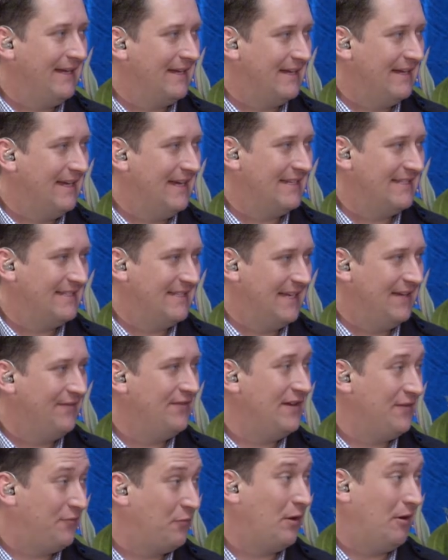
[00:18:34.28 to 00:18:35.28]
connected, yeah.
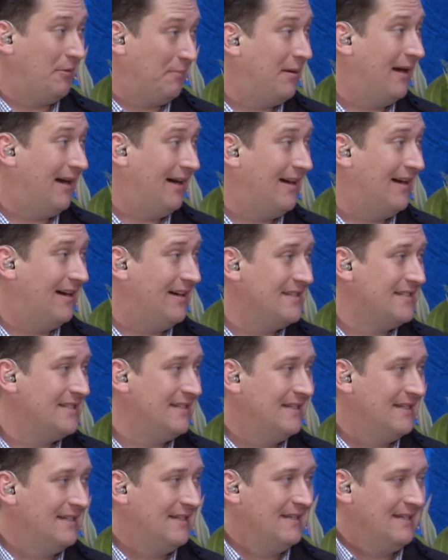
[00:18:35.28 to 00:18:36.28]
even if we're apart.
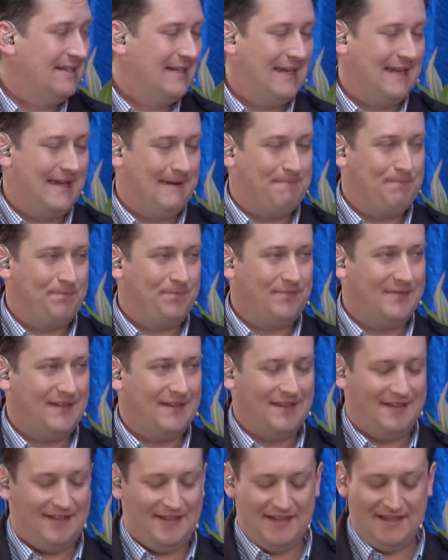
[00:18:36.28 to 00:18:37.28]
Yes. Um,
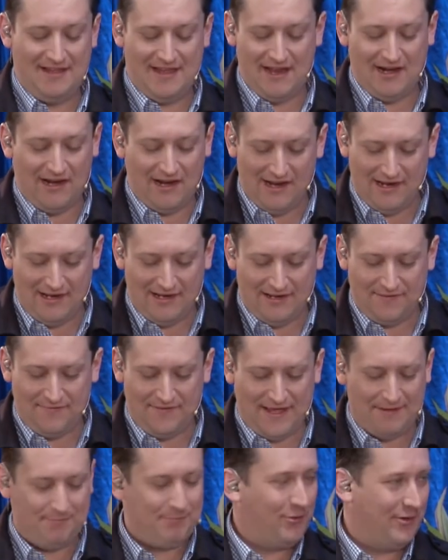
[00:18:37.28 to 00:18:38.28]
and I, love
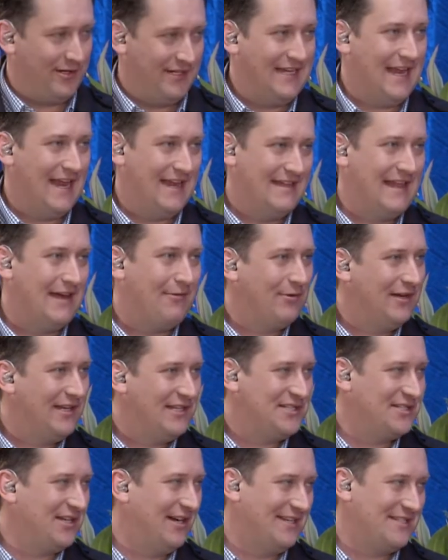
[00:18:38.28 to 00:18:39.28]
that point, and that
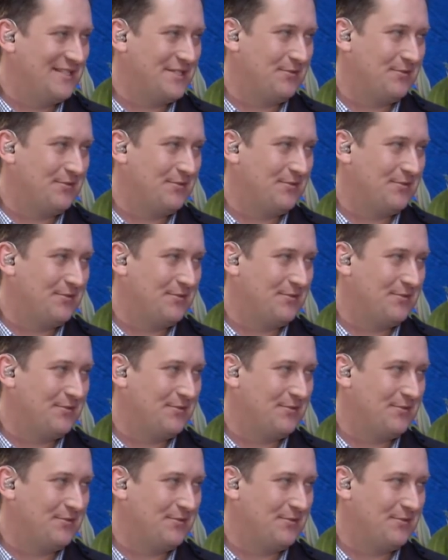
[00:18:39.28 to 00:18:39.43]
really shines